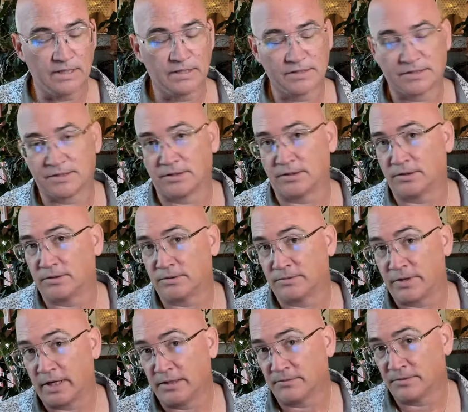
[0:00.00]
so
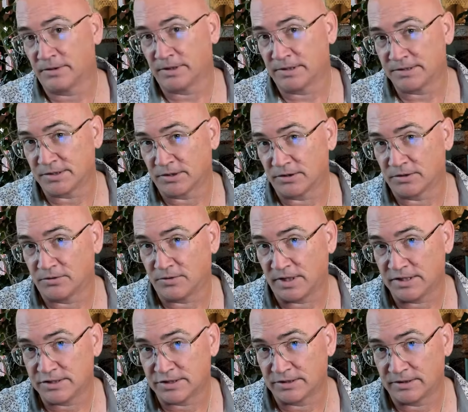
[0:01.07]
that really is a good
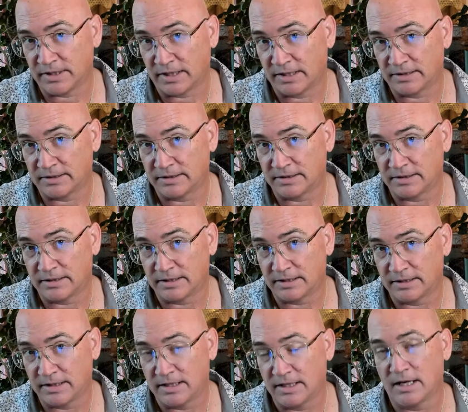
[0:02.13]
question then
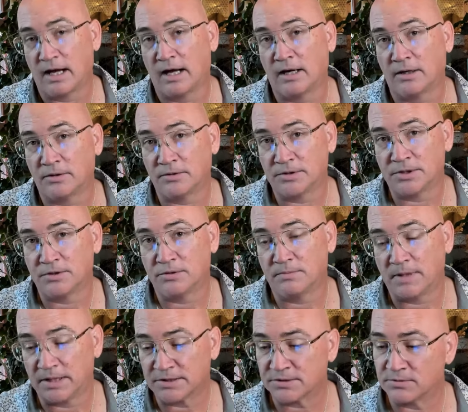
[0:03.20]
how do you
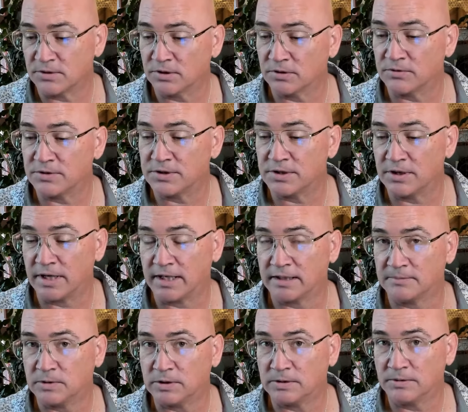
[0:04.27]
best work with your
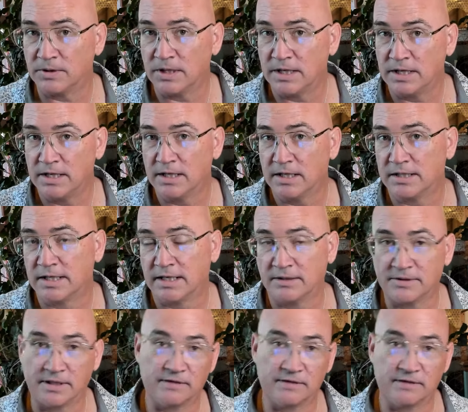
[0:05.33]
animal? Now, the